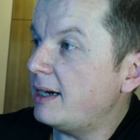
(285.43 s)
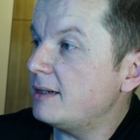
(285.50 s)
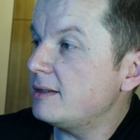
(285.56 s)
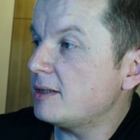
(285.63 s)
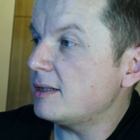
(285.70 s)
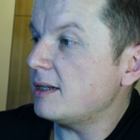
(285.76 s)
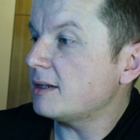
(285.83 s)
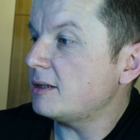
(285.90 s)

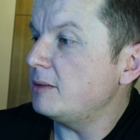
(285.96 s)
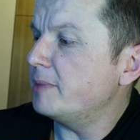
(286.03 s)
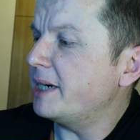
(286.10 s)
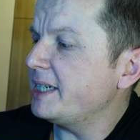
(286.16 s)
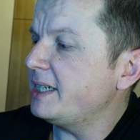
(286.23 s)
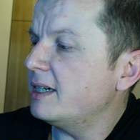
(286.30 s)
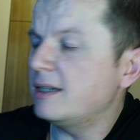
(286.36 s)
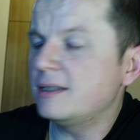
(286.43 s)
stuck to my
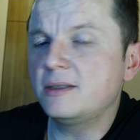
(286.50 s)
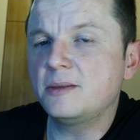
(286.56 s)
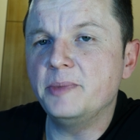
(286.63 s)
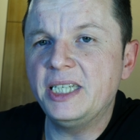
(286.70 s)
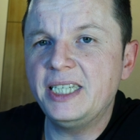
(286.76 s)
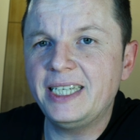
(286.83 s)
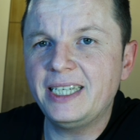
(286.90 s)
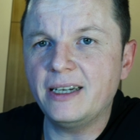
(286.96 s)
guns,
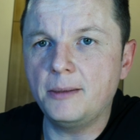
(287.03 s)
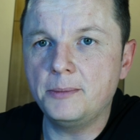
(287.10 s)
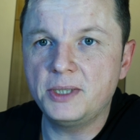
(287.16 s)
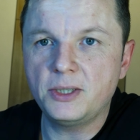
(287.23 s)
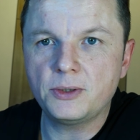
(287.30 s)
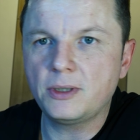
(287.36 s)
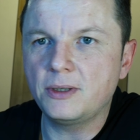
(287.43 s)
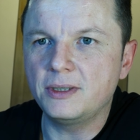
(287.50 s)
meaning I'm
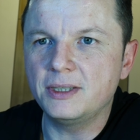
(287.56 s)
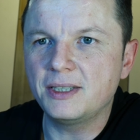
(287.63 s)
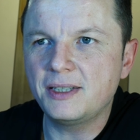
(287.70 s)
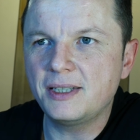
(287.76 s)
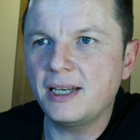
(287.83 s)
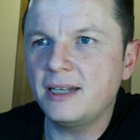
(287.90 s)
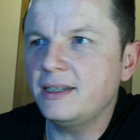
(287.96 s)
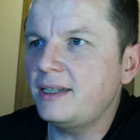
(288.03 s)
not going to
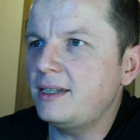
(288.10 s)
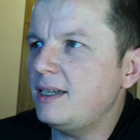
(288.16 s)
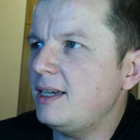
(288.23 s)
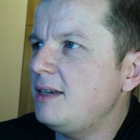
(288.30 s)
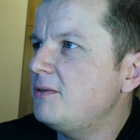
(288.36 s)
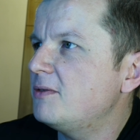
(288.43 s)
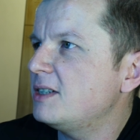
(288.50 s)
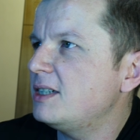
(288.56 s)
sell it,
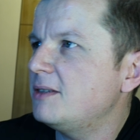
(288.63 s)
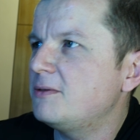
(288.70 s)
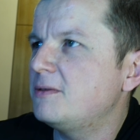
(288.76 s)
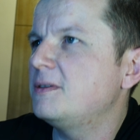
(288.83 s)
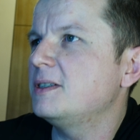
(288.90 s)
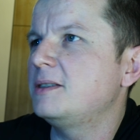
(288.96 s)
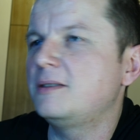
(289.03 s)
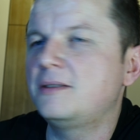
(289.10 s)
even if
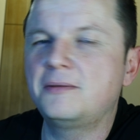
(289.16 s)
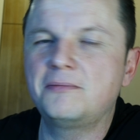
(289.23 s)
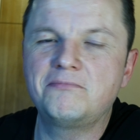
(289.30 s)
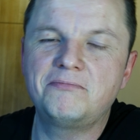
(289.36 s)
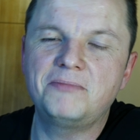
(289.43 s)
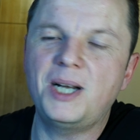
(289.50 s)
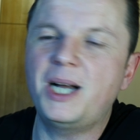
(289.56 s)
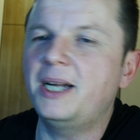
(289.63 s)
it's,
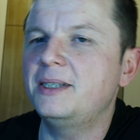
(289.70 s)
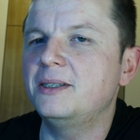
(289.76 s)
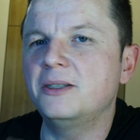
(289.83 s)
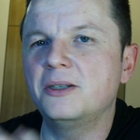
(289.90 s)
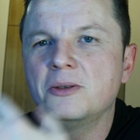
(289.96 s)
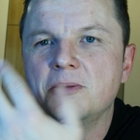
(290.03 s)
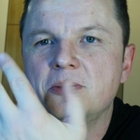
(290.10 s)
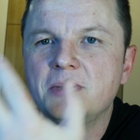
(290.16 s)
I don't
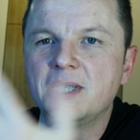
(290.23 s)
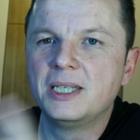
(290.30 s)
know,